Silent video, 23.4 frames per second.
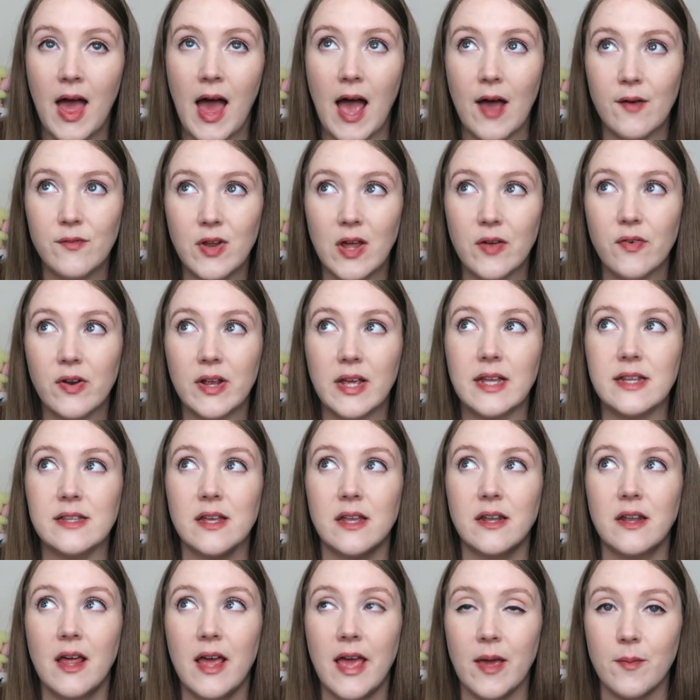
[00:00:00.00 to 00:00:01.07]
I've never
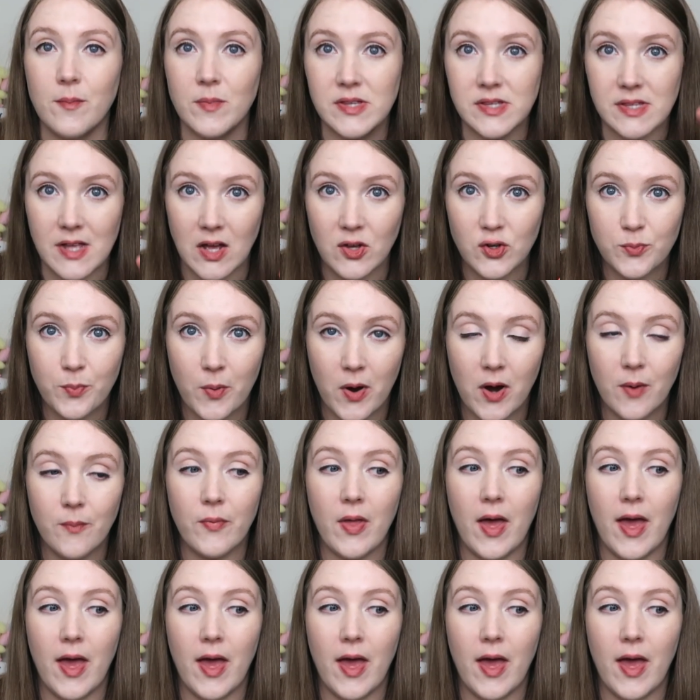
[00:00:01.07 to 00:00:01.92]
eaten a massage bar.